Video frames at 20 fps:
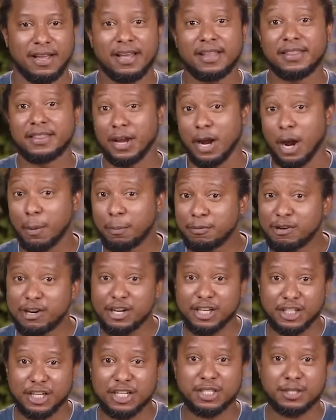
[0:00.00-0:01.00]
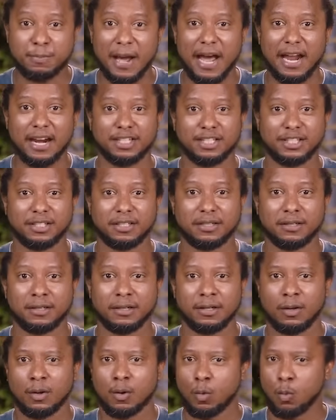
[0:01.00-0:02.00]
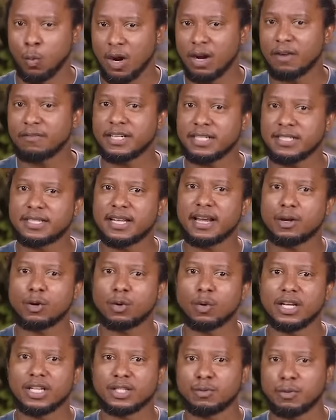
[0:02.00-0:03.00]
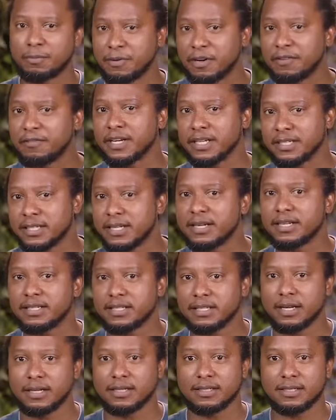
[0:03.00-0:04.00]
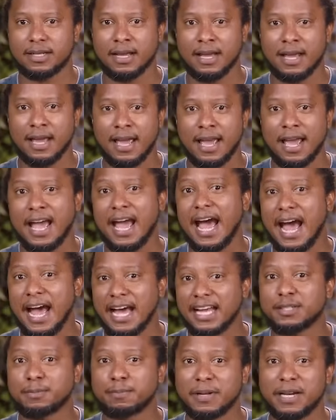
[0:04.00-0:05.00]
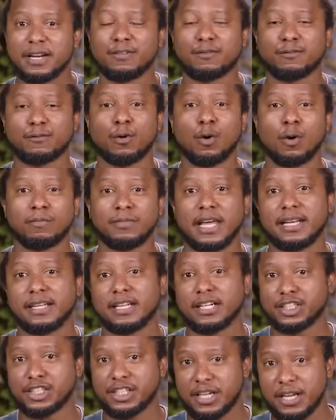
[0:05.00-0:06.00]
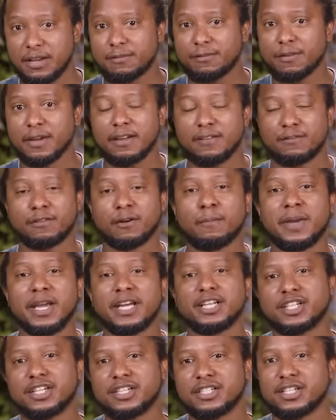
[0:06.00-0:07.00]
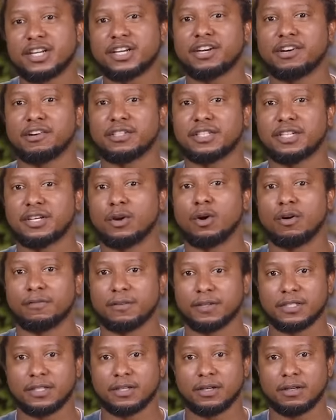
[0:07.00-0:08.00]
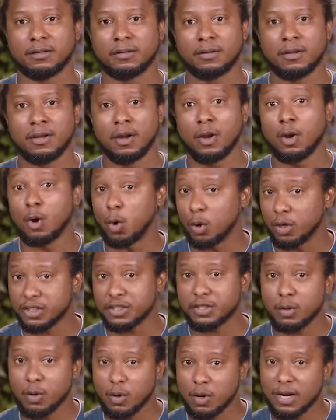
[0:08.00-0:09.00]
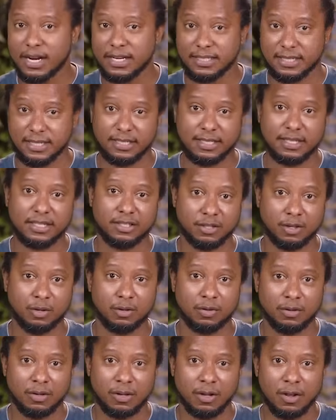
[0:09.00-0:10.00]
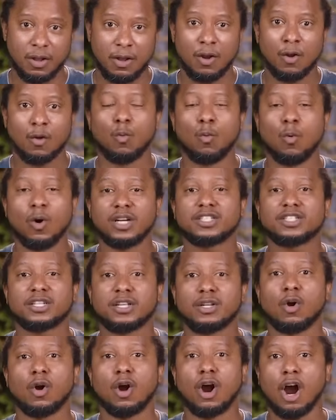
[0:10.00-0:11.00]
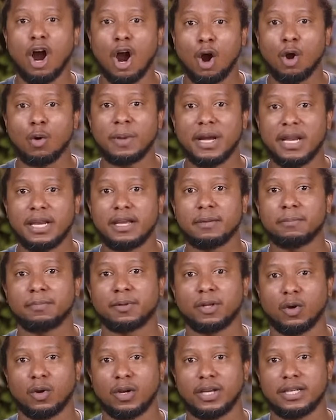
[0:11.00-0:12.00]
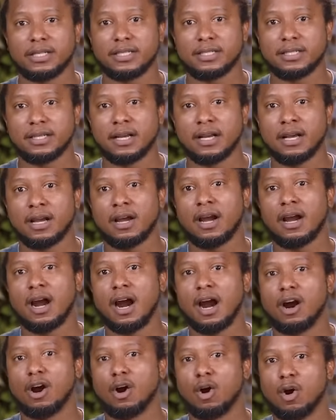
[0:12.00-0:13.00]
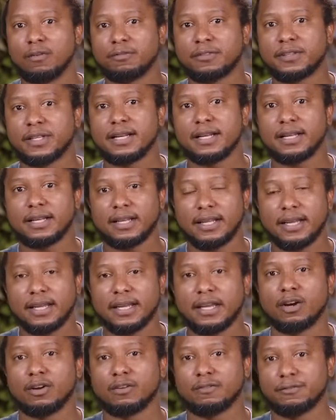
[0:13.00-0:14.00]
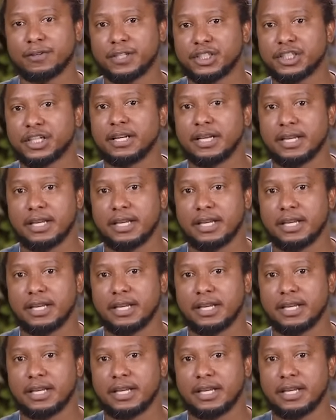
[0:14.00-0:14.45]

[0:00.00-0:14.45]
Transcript: The operations manager, one of the stakeholders we previously discussed, has been informed that the Chief Information Security Officer, also known as the CISO, wants to know how many employees are often clicking on phishing